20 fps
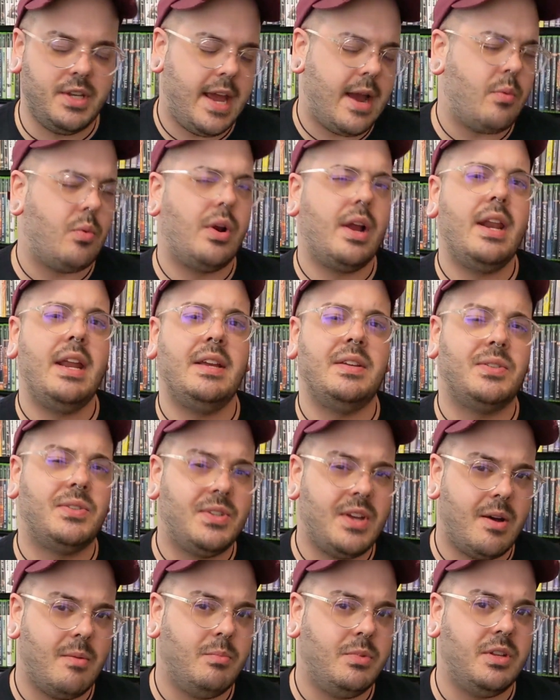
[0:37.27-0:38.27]
Yeah, we're getting
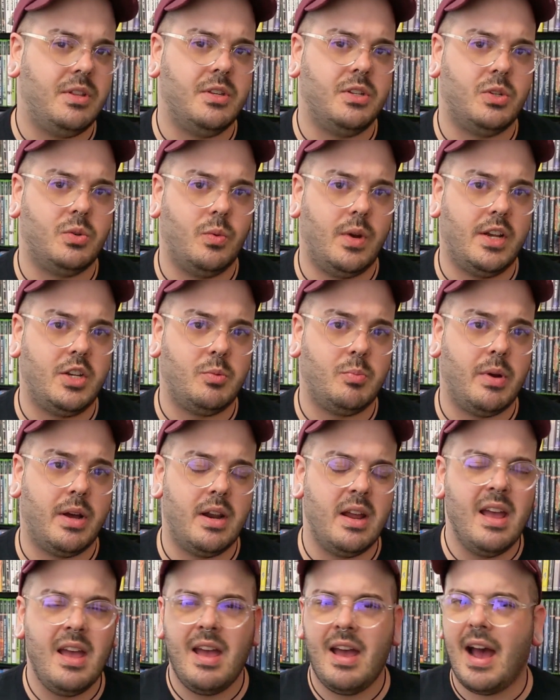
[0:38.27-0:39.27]
some to the Switch,
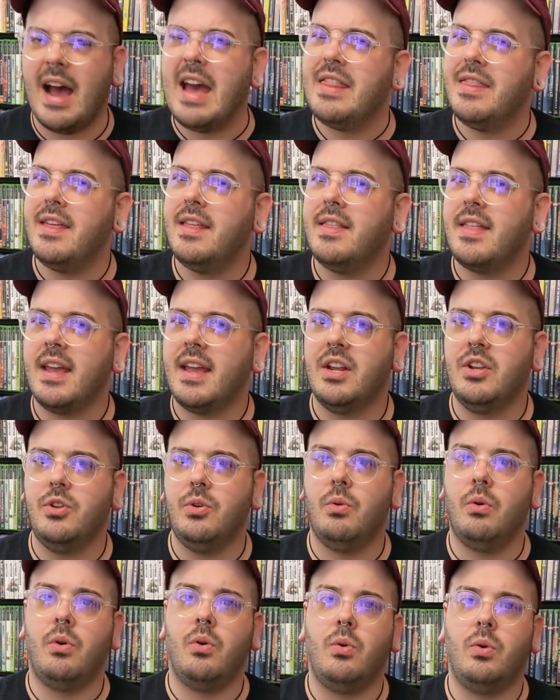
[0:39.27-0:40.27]
but I think they can
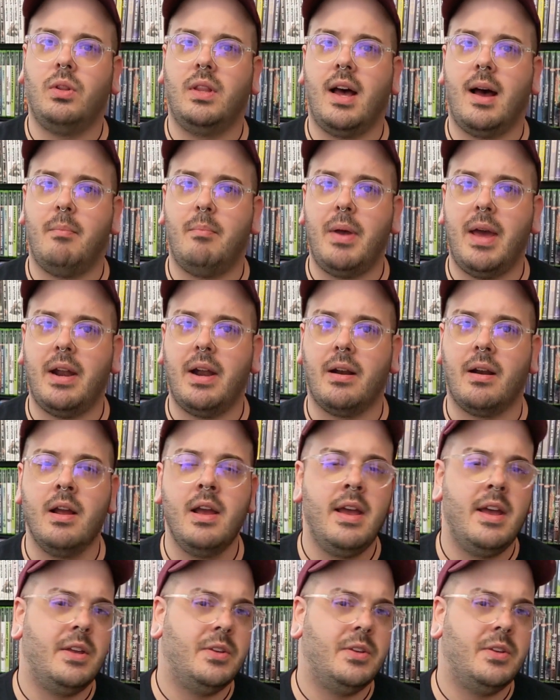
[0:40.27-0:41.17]
do a whole lot better.